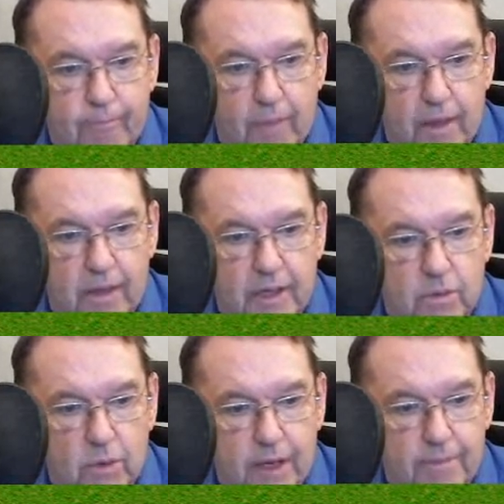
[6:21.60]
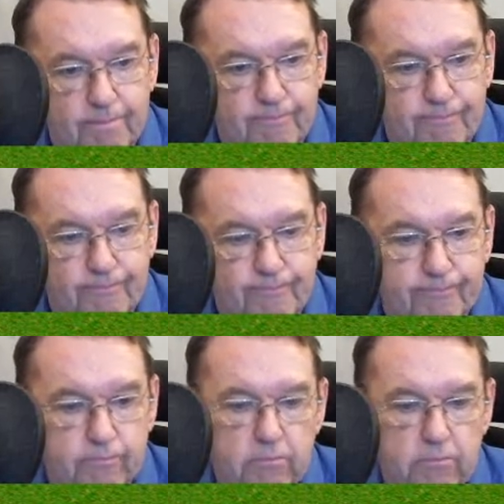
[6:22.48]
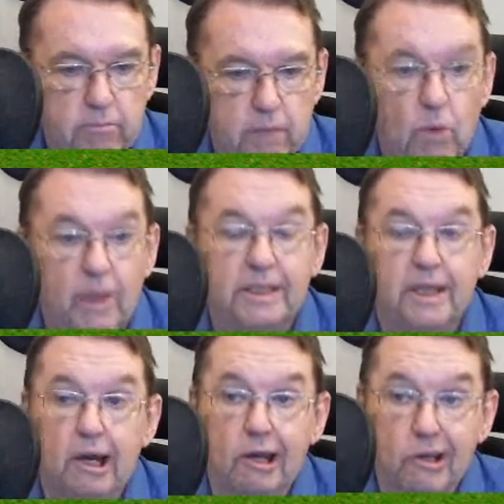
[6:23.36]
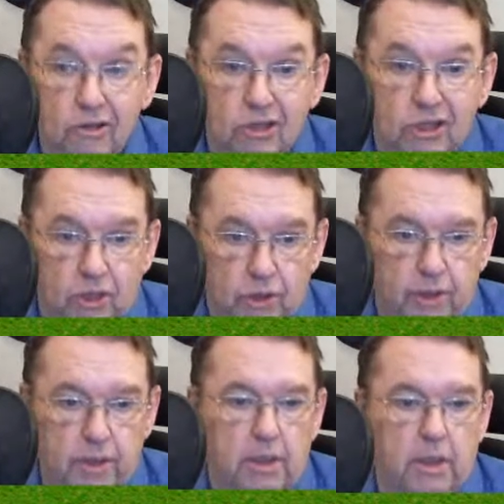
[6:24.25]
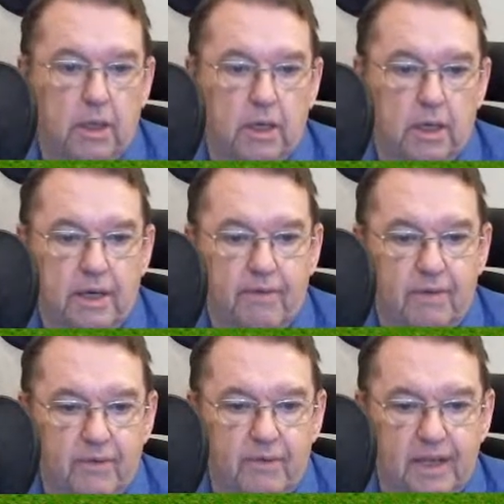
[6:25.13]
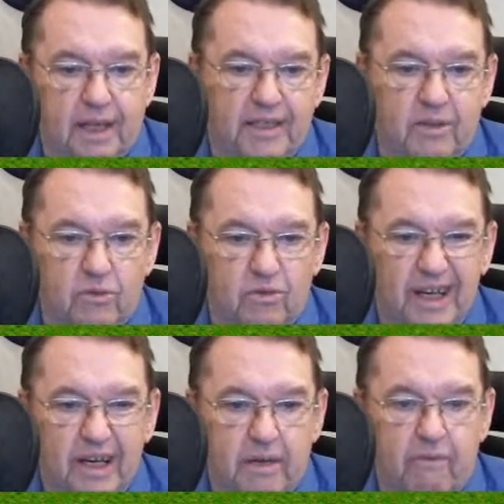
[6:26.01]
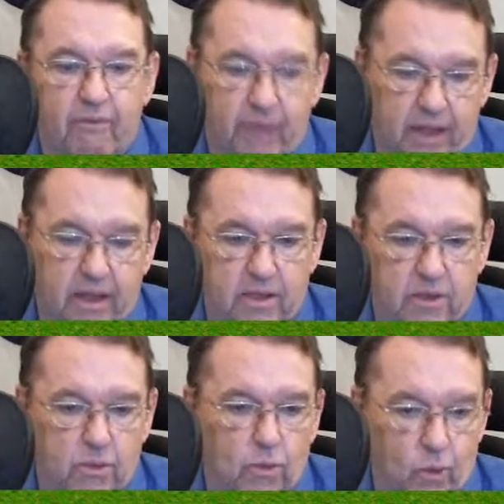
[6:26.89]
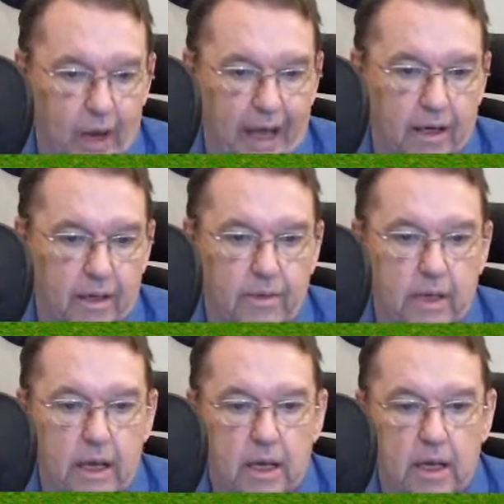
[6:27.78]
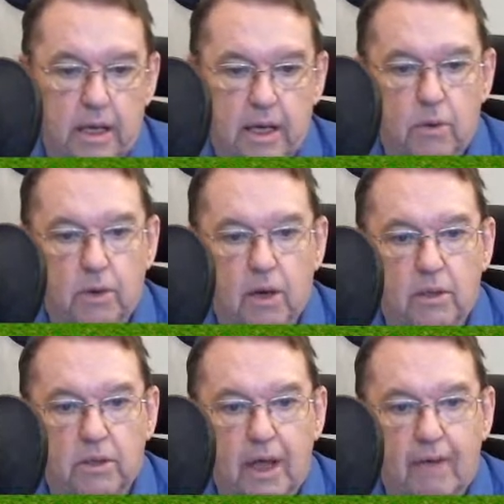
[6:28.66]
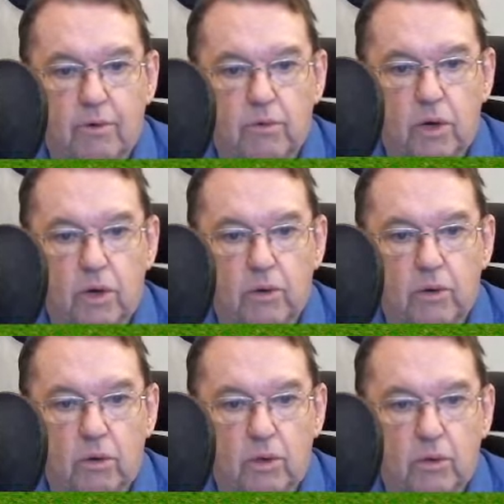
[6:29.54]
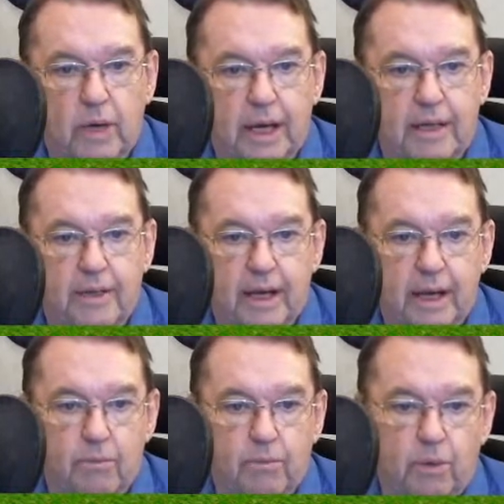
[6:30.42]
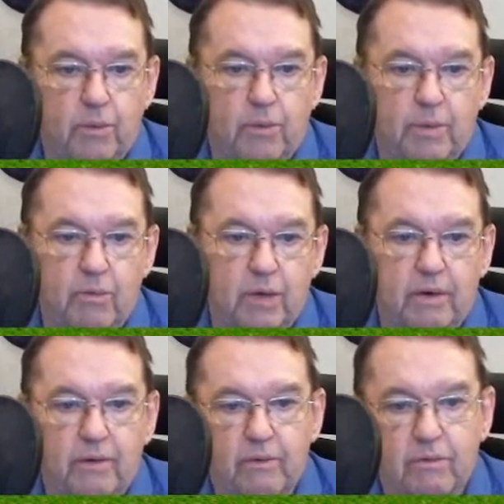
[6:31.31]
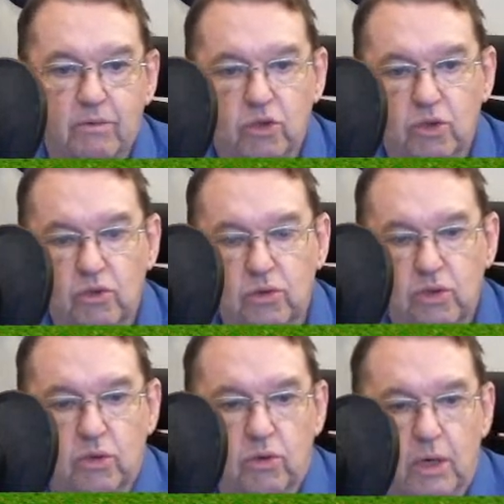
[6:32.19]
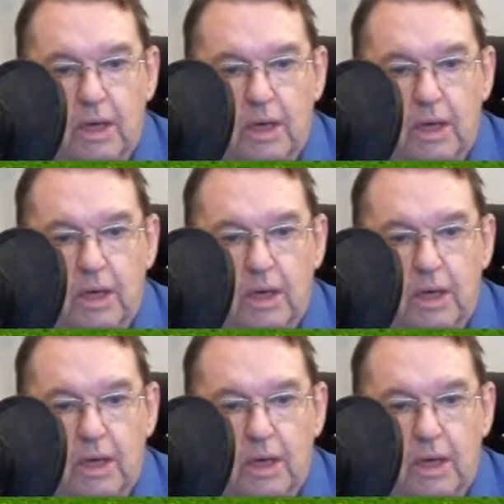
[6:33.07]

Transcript: this way, which looks good, even if it doesn't really fit well. Here we're going to have a road all the way, and then I probably will choose to